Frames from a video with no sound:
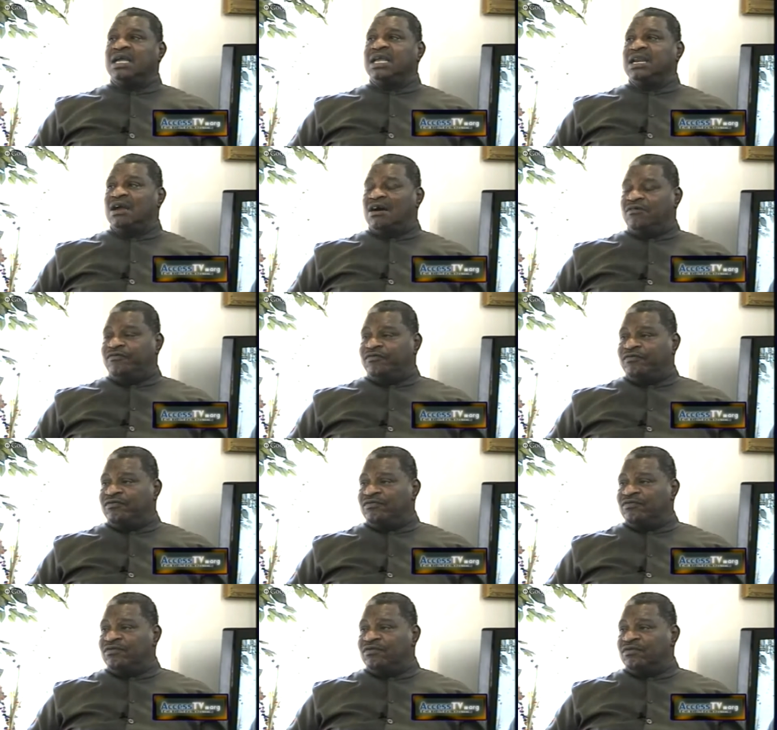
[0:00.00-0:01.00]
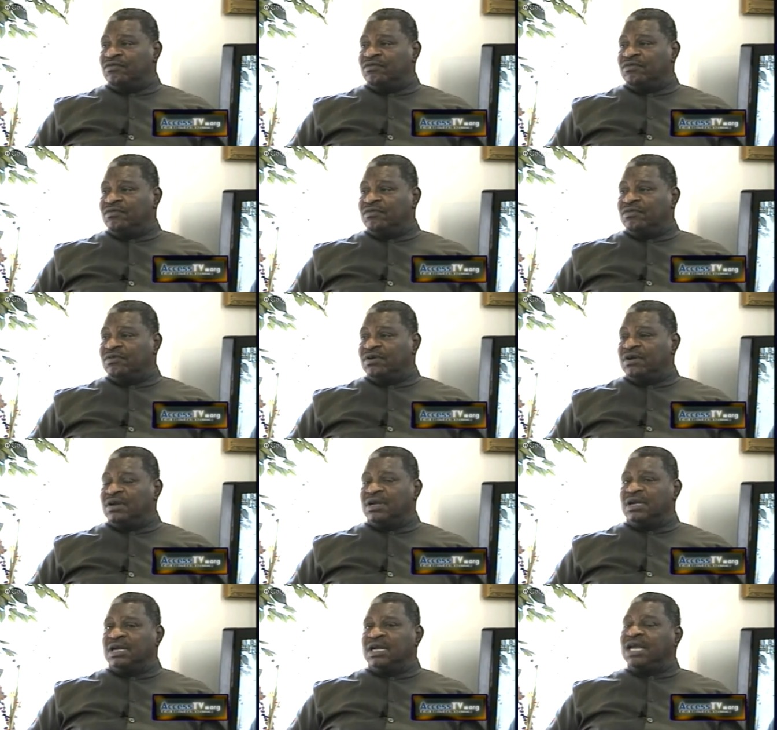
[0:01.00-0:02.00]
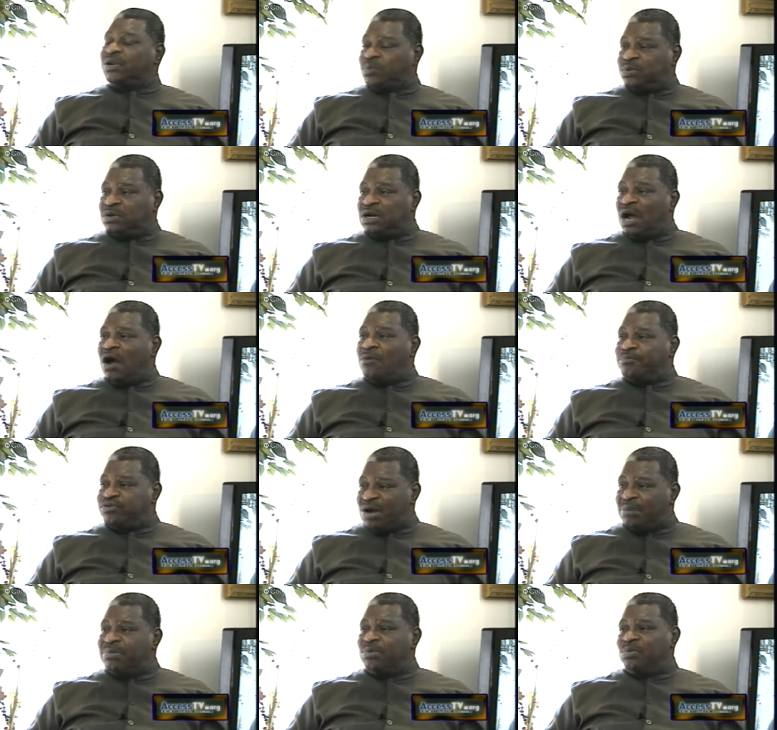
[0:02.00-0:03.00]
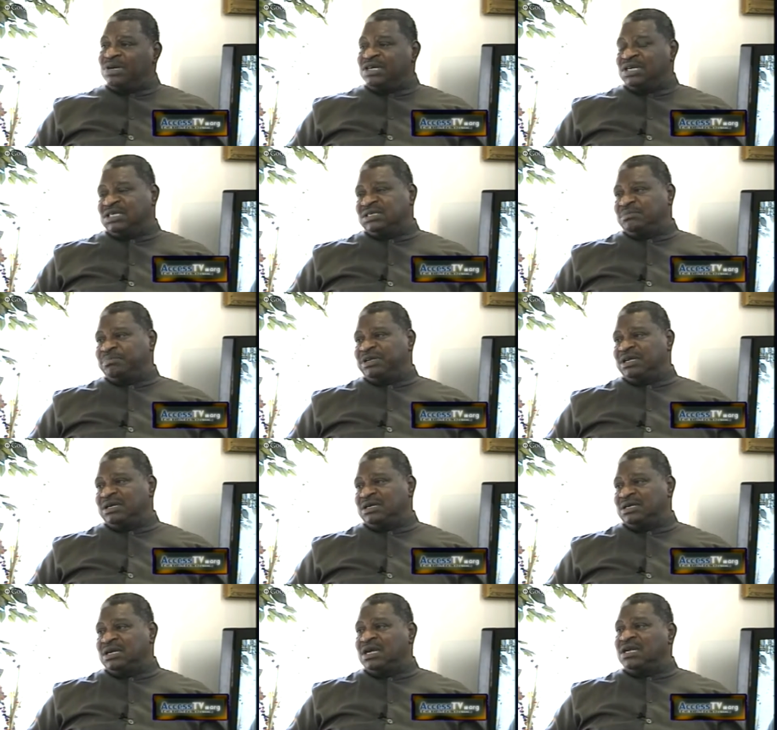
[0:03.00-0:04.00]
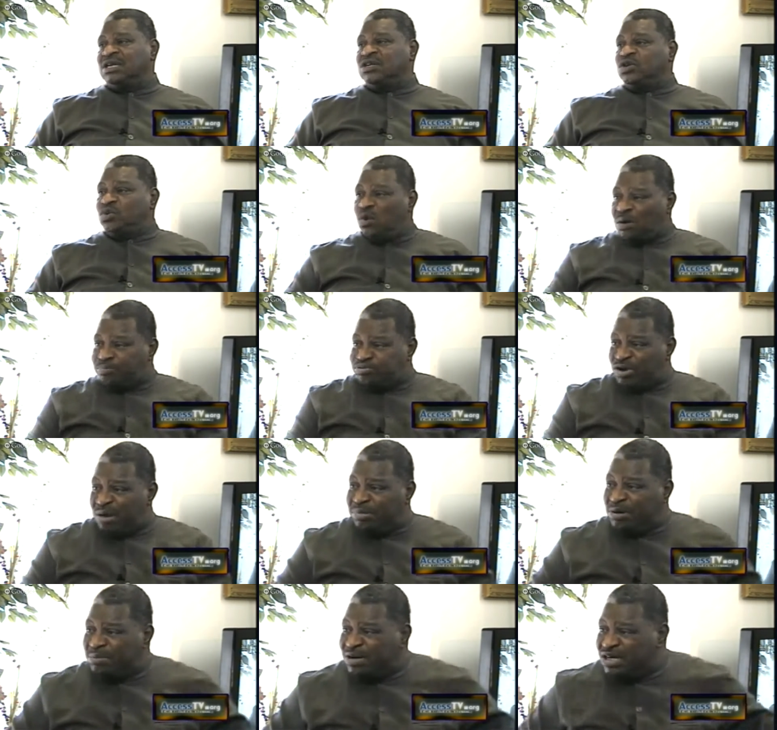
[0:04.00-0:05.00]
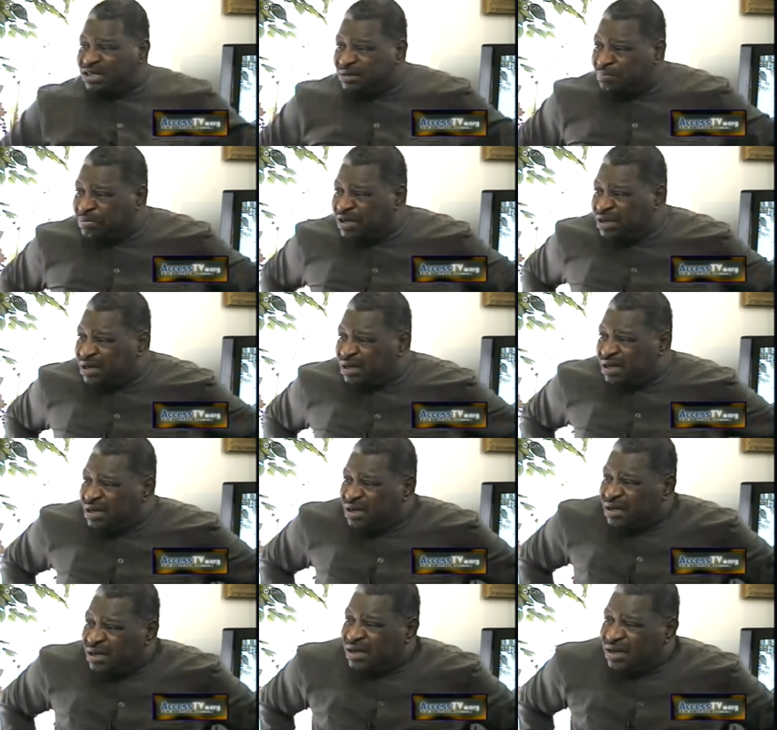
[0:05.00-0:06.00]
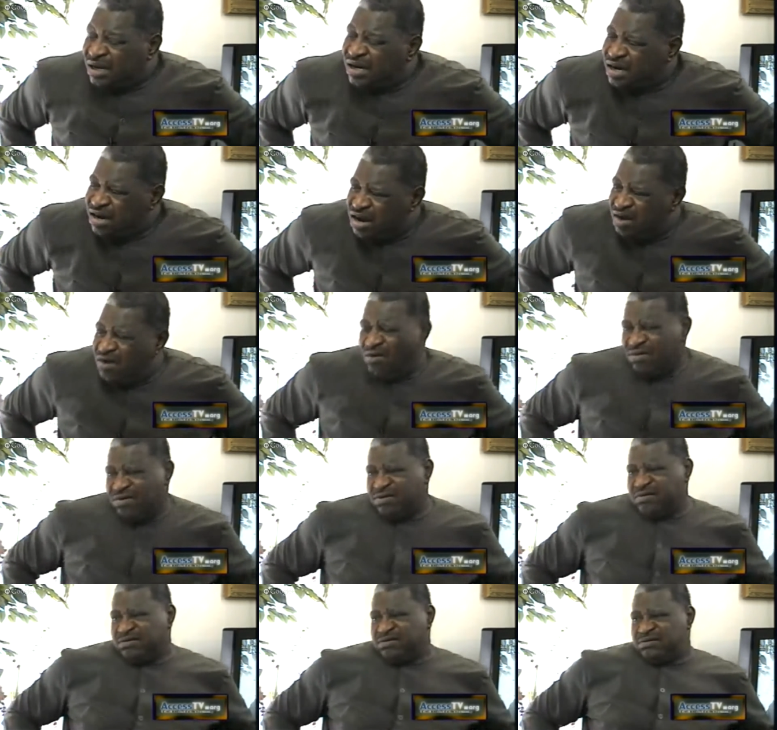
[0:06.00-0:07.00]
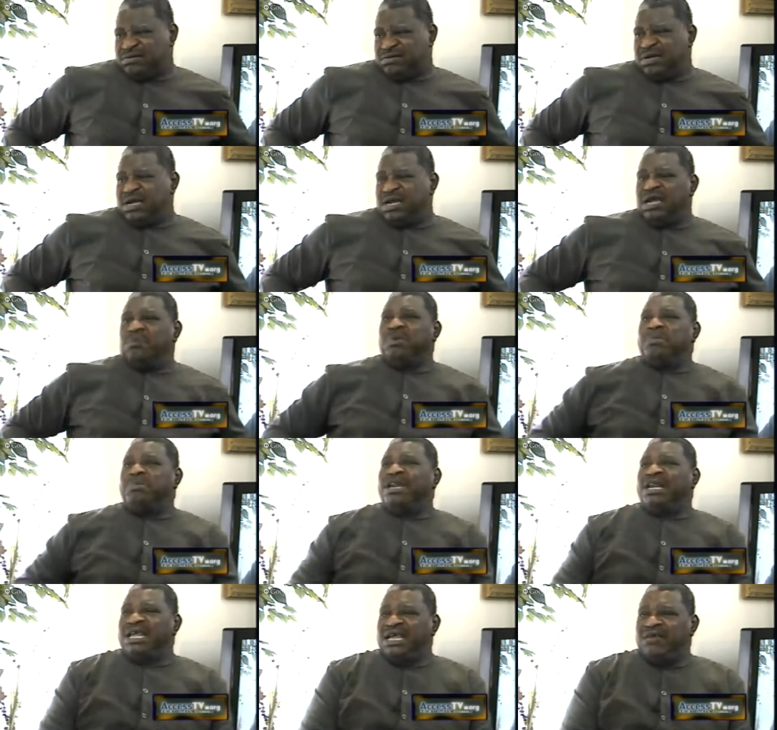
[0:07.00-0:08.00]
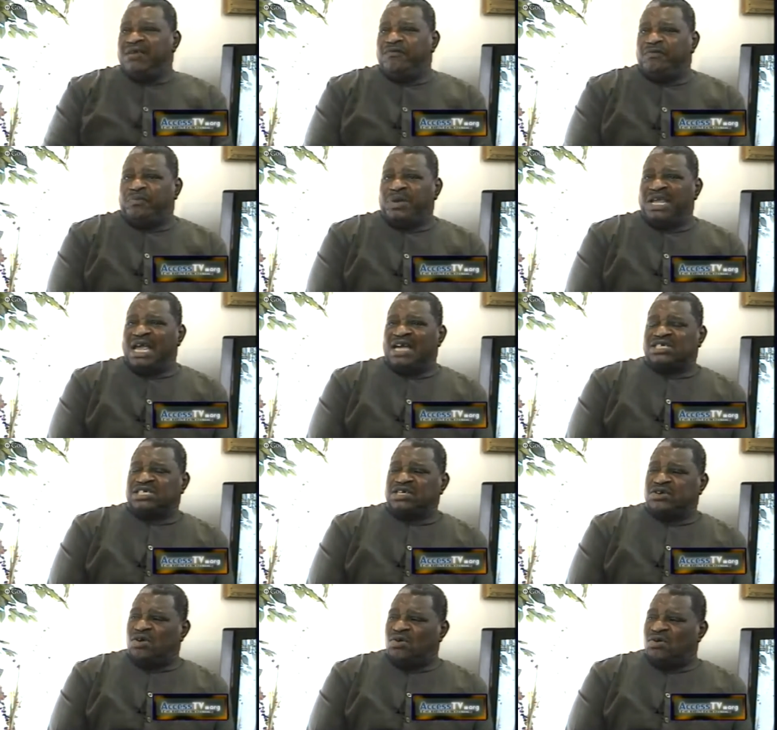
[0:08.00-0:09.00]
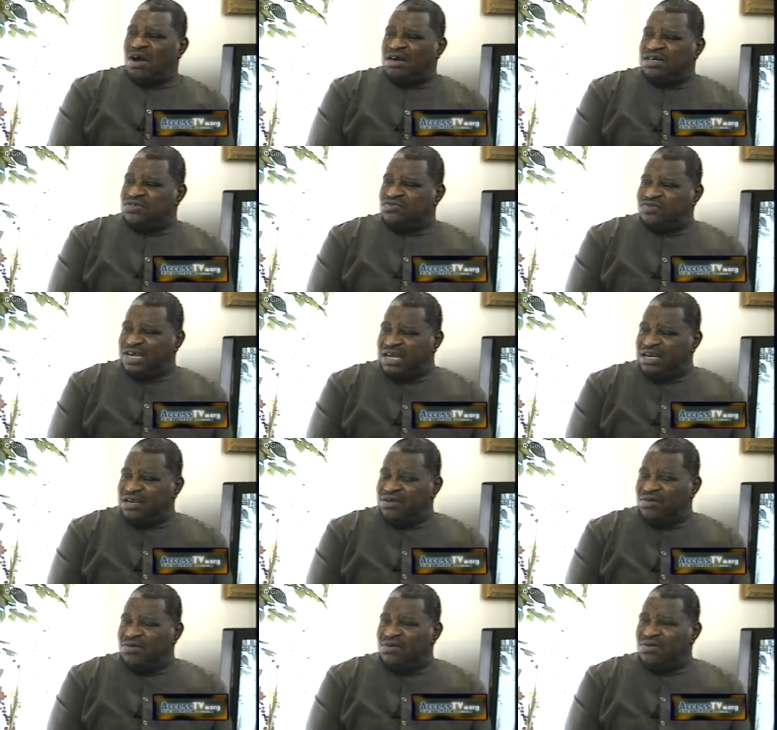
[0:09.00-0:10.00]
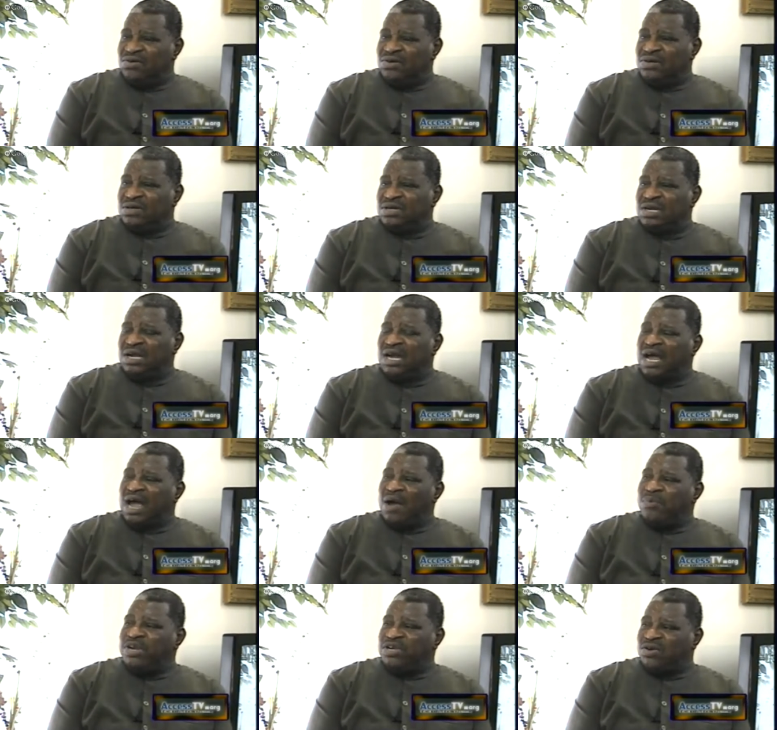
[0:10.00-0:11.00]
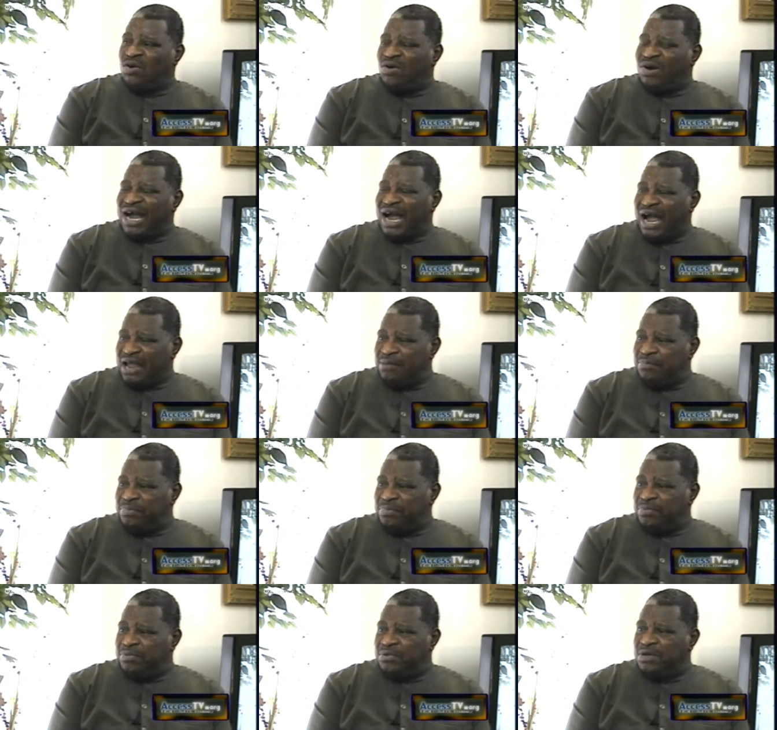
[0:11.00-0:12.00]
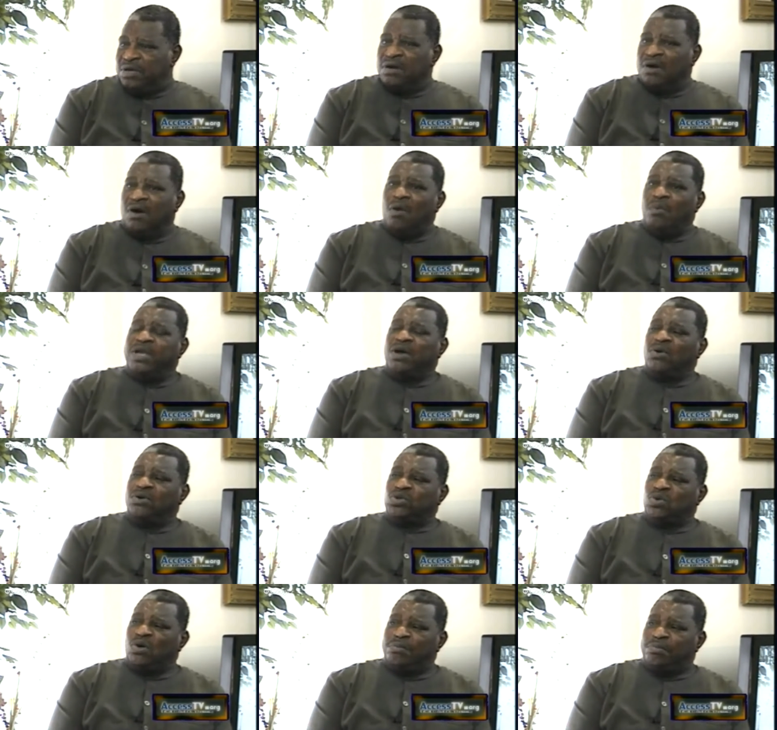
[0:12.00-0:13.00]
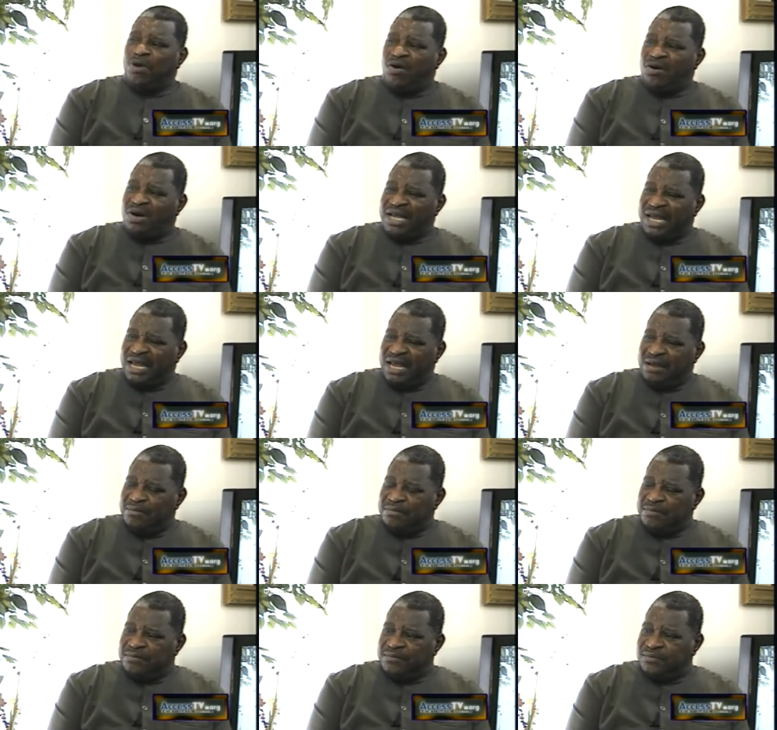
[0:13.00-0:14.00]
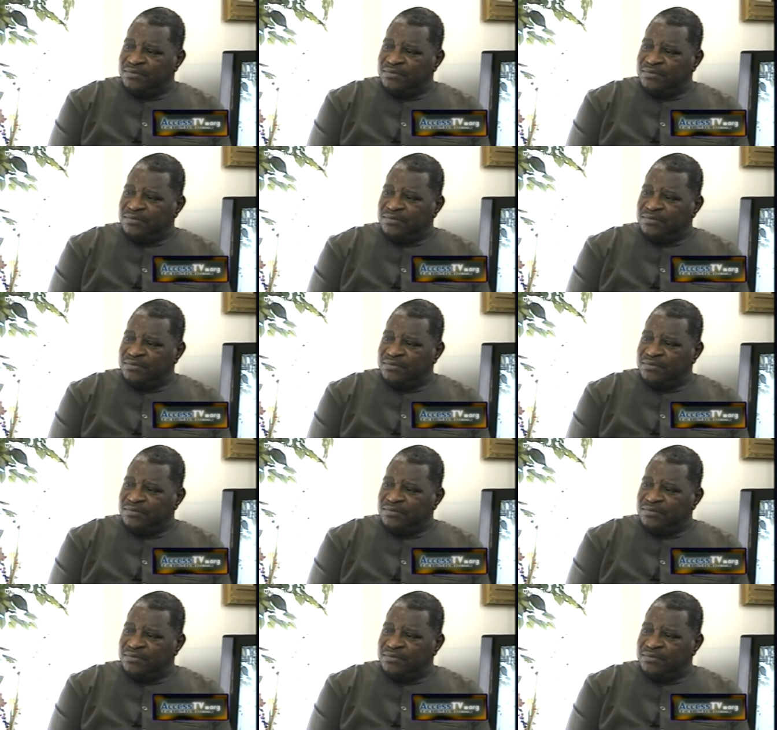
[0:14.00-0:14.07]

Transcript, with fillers: enough, it, our problem will disappear. Do our problem disappear? Mm-hmm. No. We believe if we actually go on the radio and we talk hype, or we go to a ball game